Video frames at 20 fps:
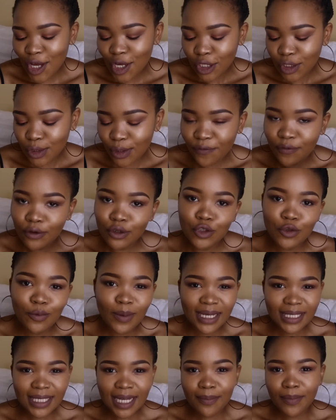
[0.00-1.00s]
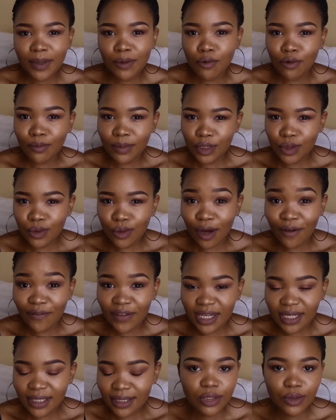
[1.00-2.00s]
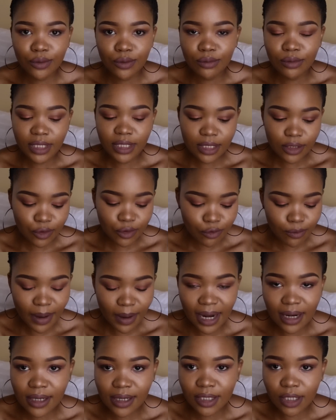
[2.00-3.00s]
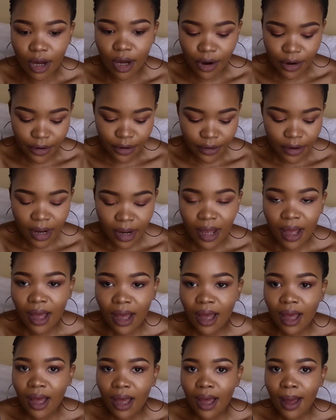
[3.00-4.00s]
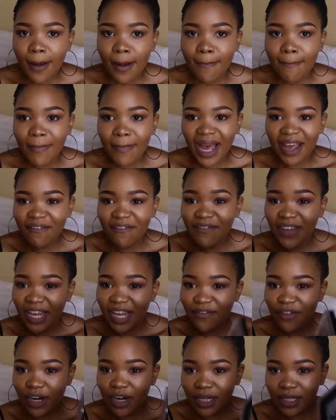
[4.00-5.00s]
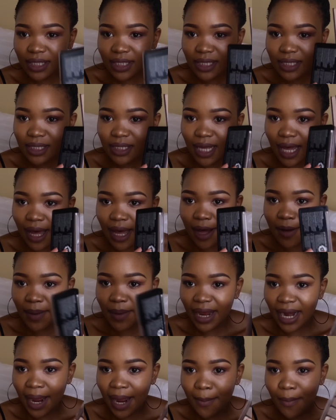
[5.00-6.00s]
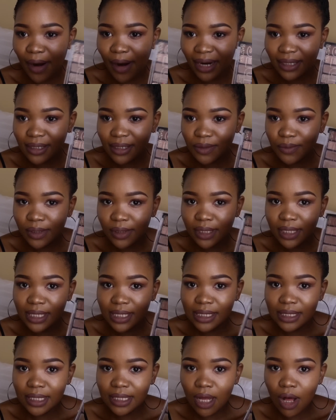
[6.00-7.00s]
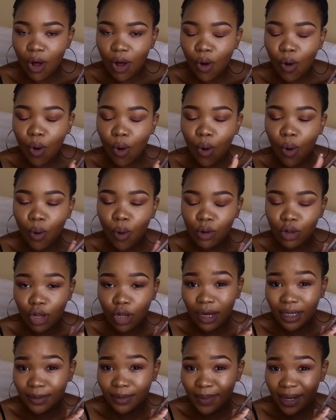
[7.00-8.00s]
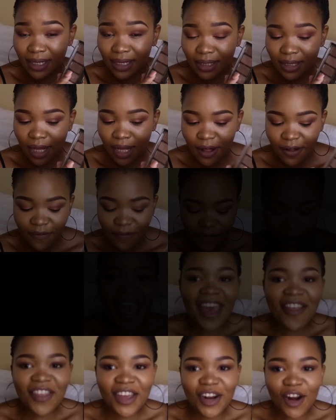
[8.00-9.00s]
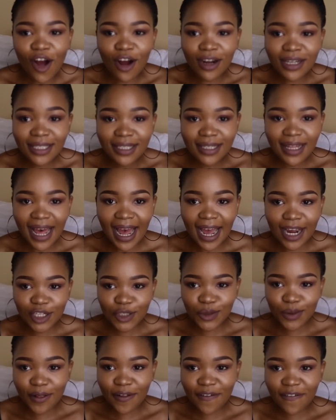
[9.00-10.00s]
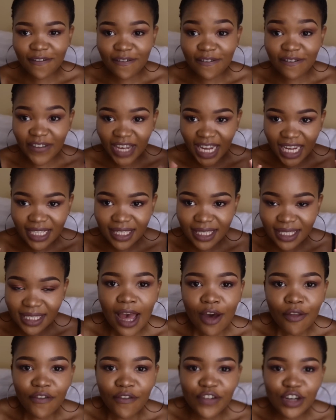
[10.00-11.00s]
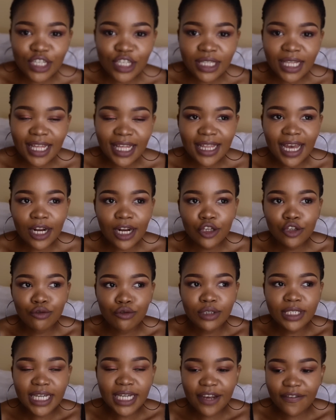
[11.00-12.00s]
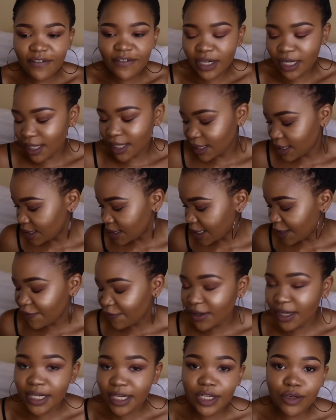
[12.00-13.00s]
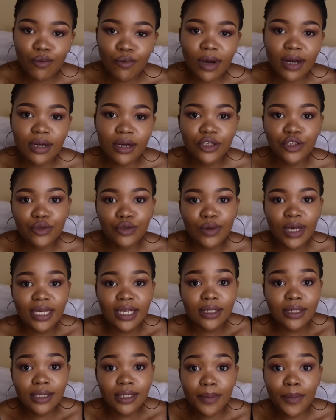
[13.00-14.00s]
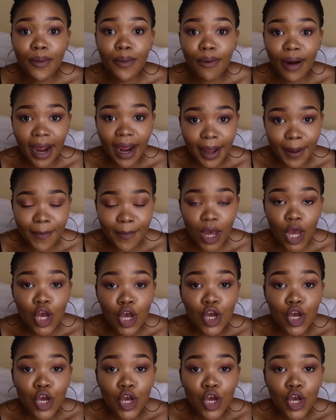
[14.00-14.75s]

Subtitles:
so if you do mess up it won't be too obvious. So these two palettes are my favorites, and I practice with these a whole lot myself. And then on to the actual face. The first thing that you definitely want to do is to prime